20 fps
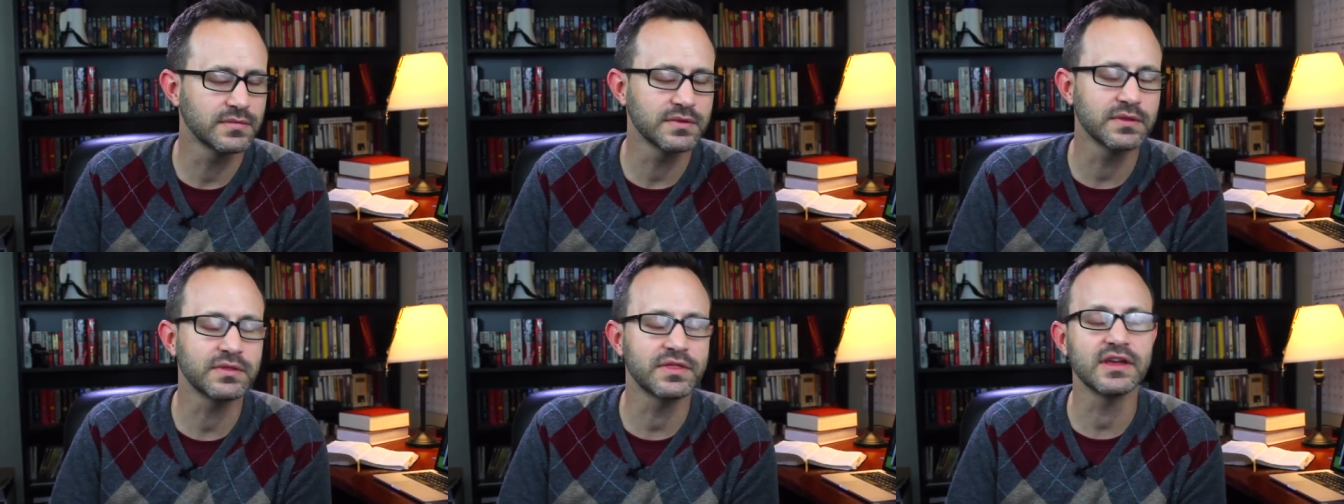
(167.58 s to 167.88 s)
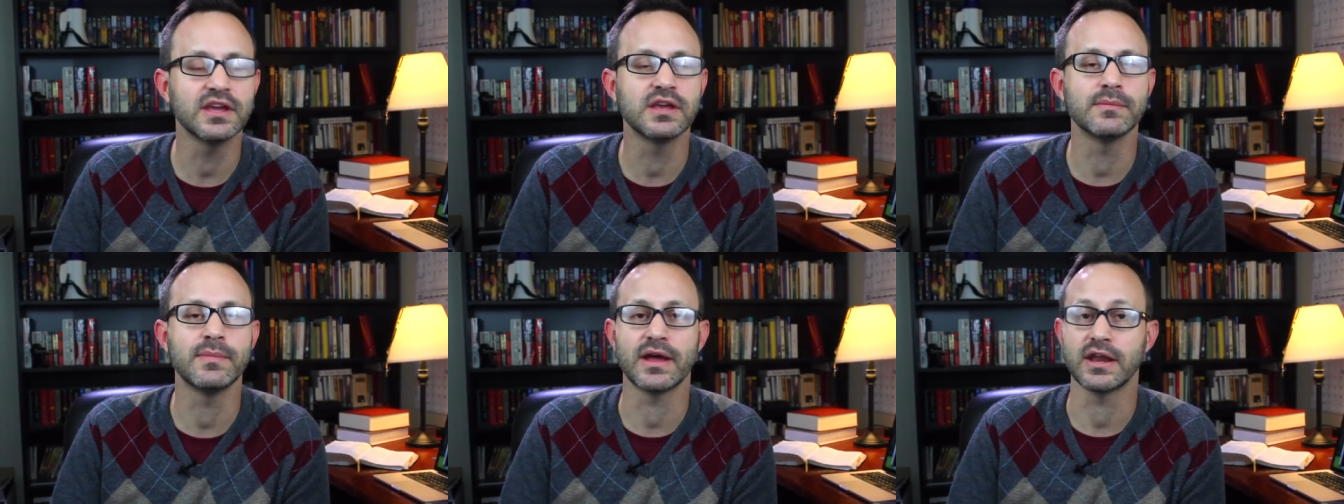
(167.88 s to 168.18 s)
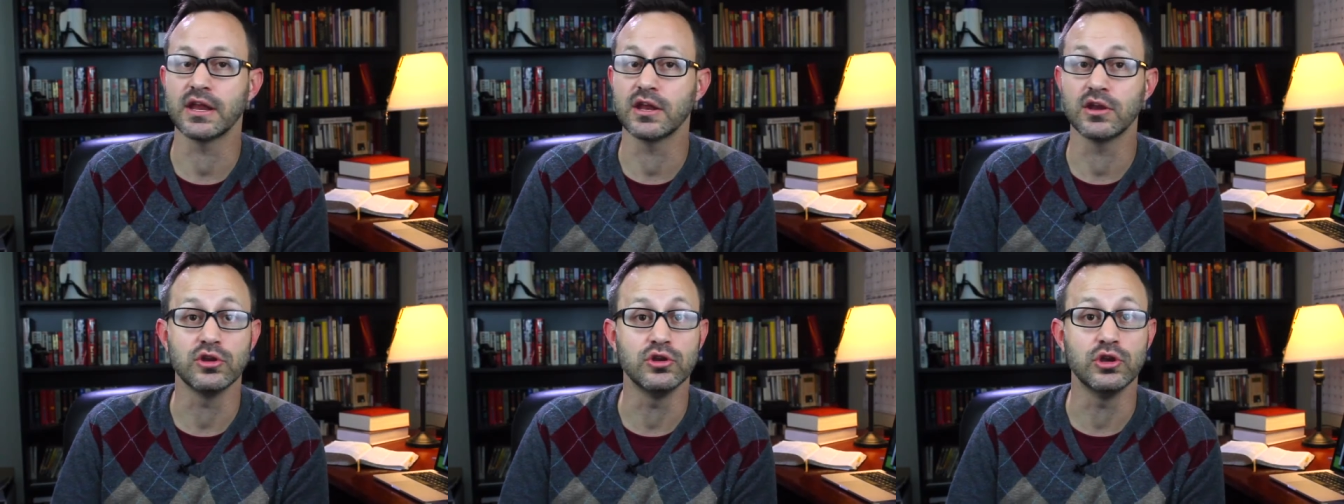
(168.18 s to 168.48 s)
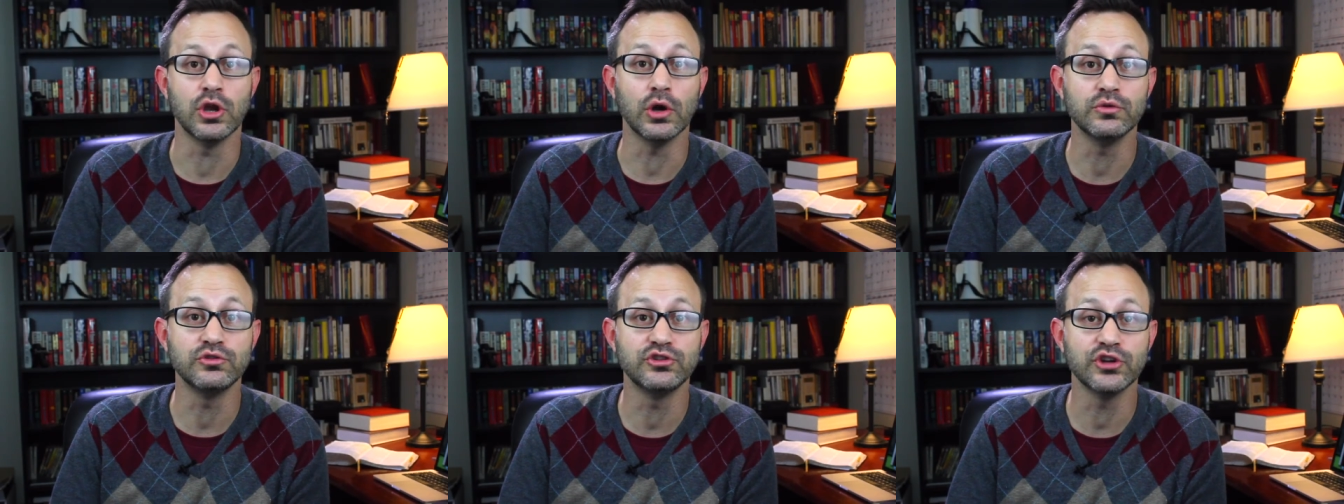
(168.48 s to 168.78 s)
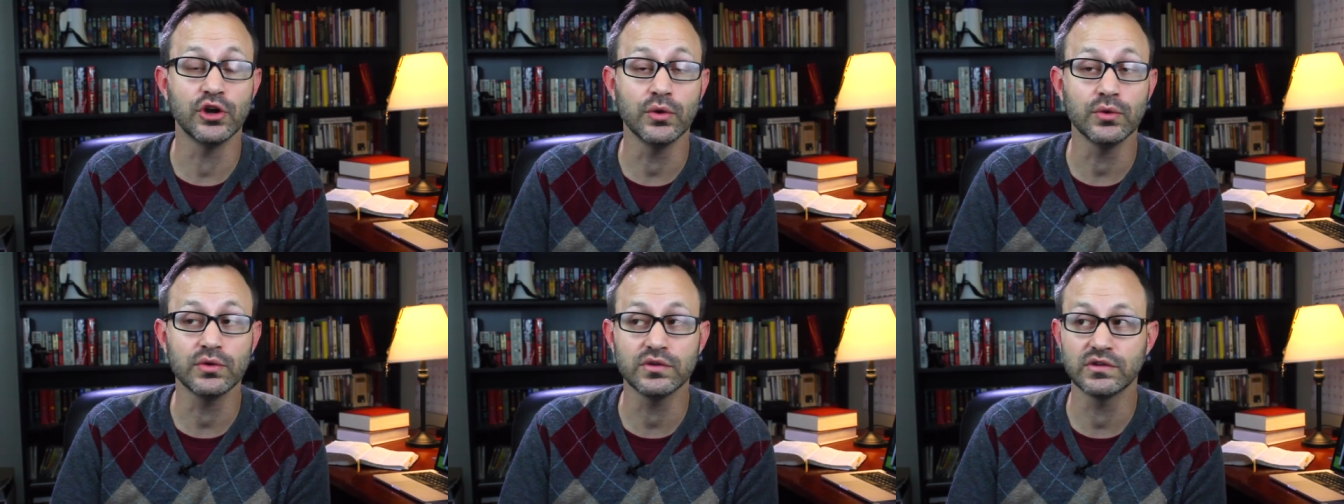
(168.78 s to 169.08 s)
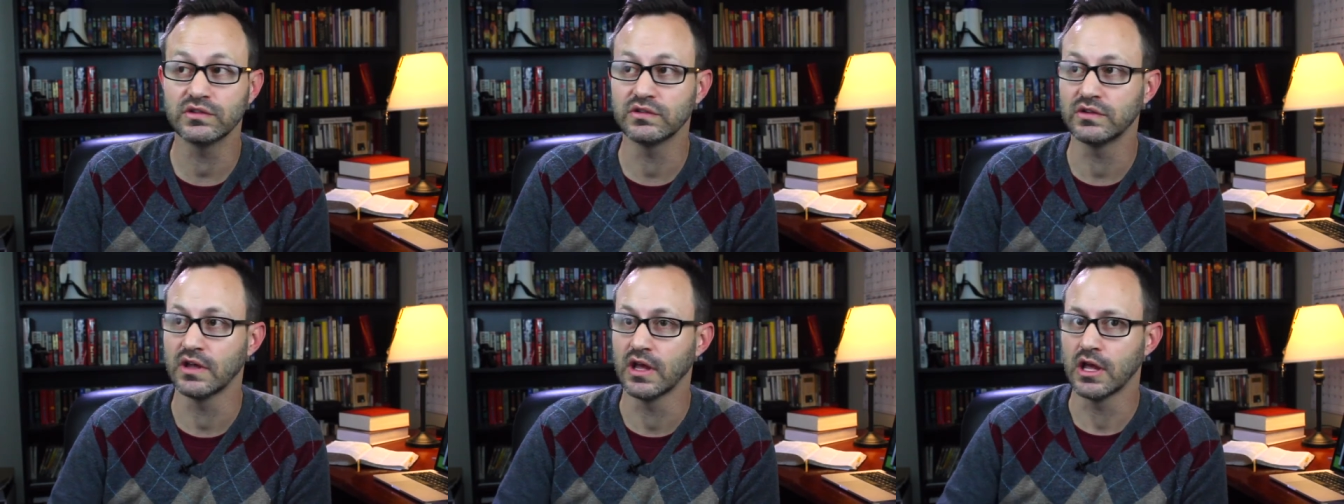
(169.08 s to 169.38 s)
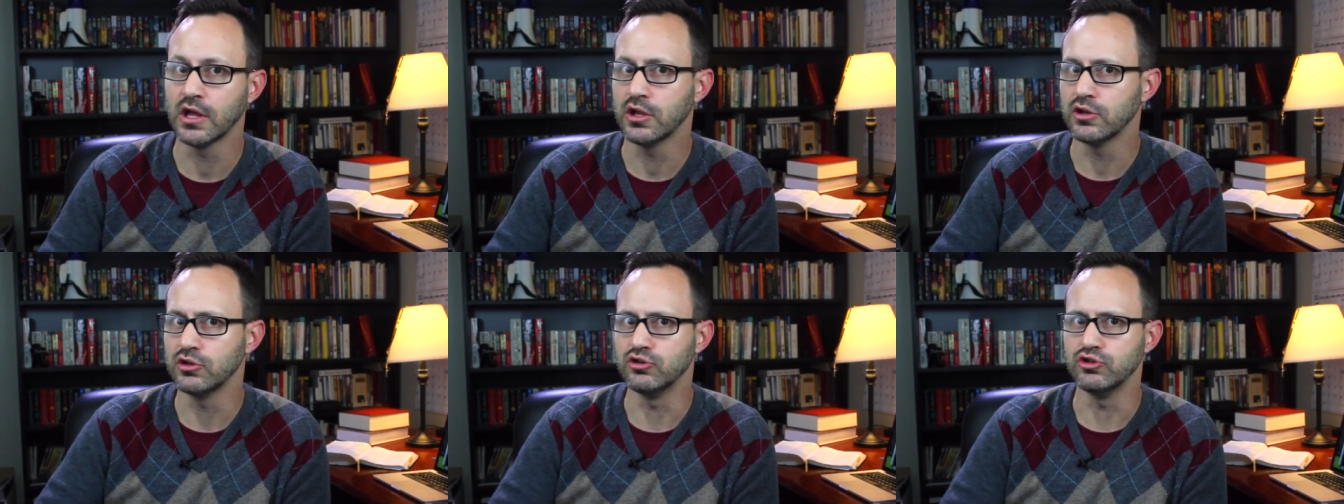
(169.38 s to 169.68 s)
Think about it. No jokes,
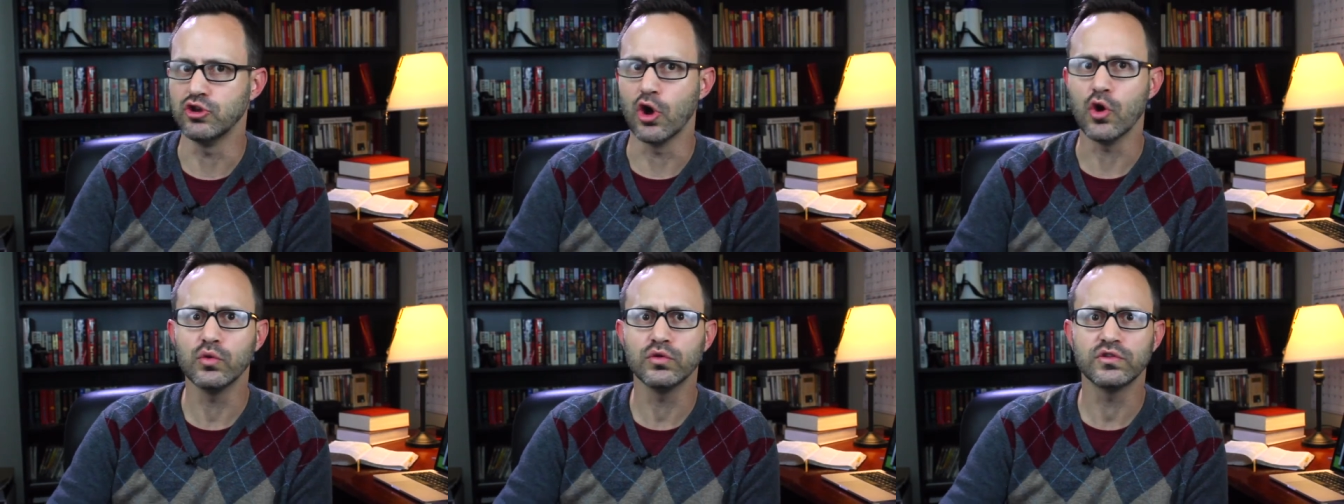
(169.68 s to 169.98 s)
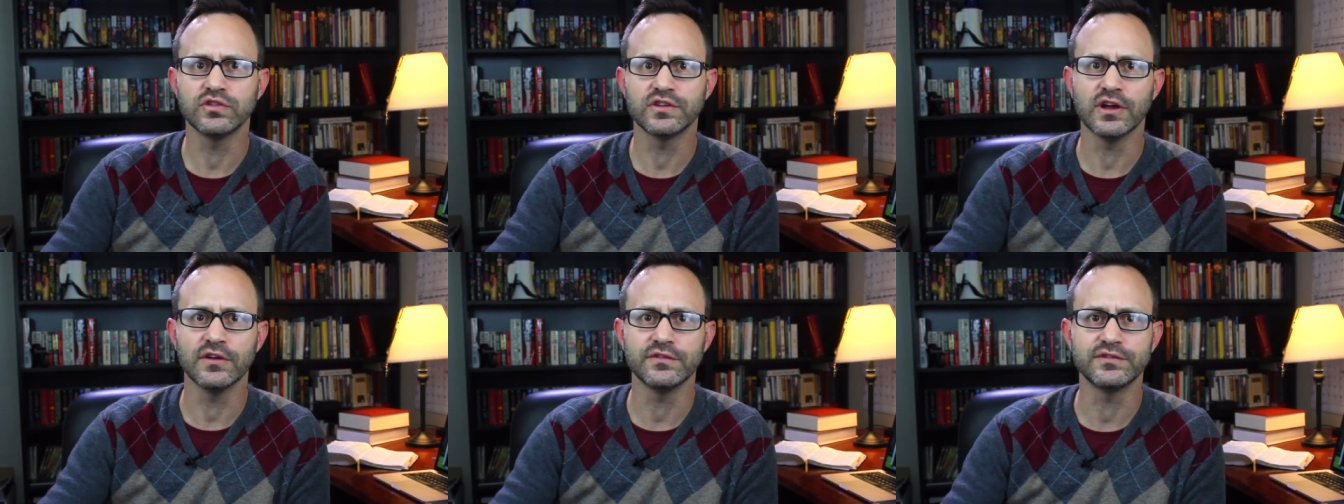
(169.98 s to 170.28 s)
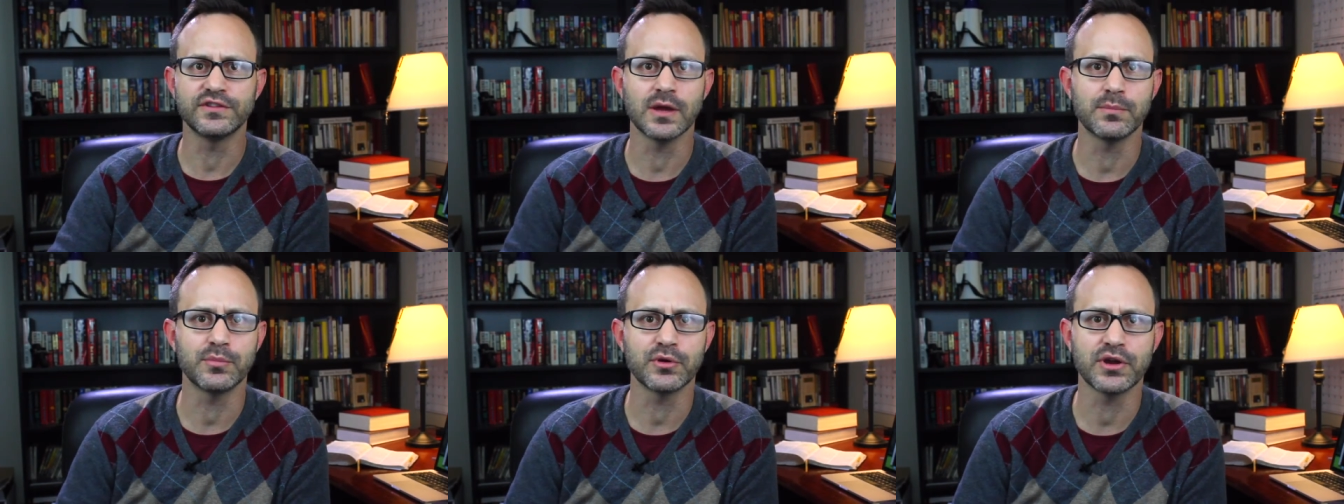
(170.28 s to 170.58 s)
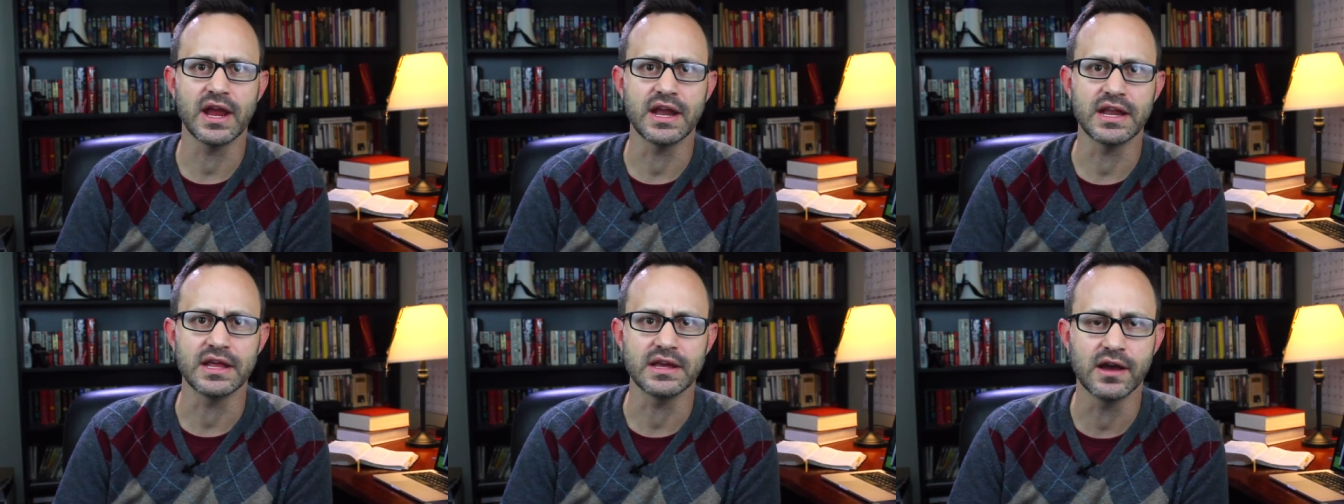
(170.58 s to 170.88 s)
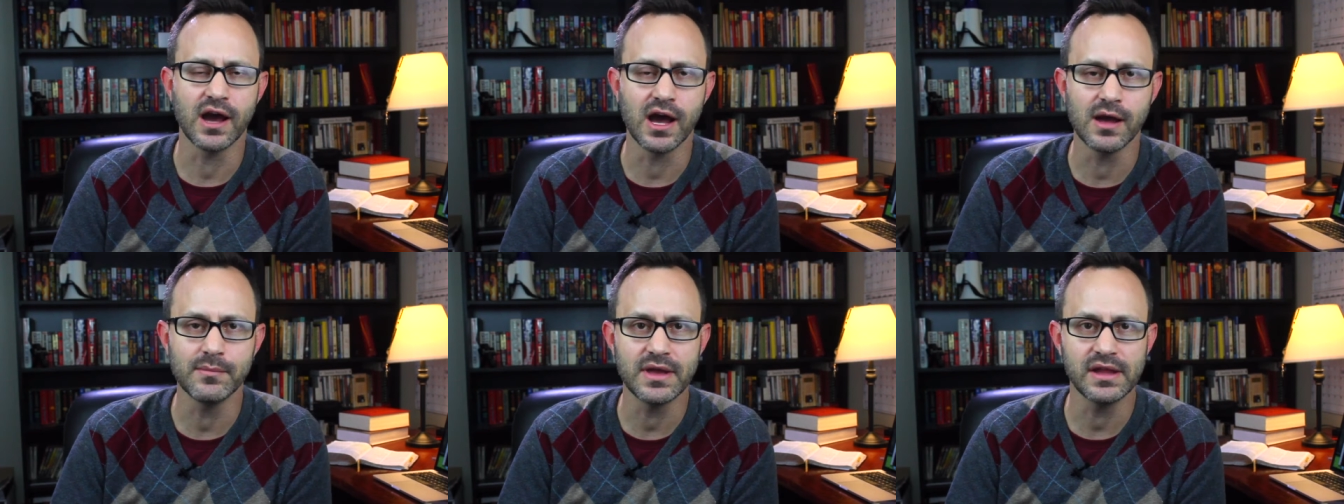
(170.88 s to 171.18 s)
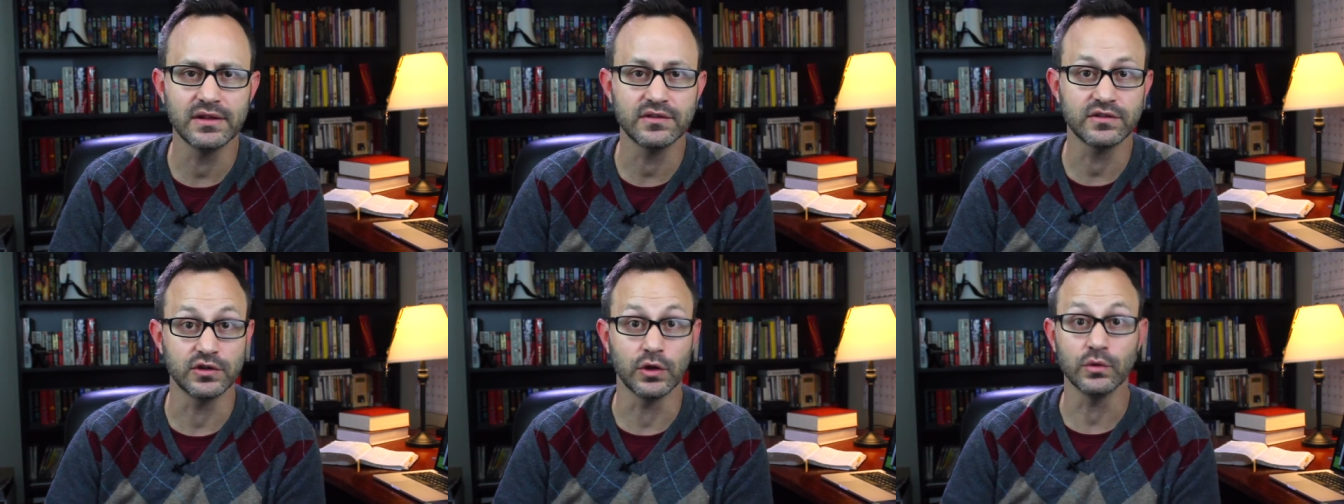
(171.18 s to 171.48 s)
no self deprecating comments,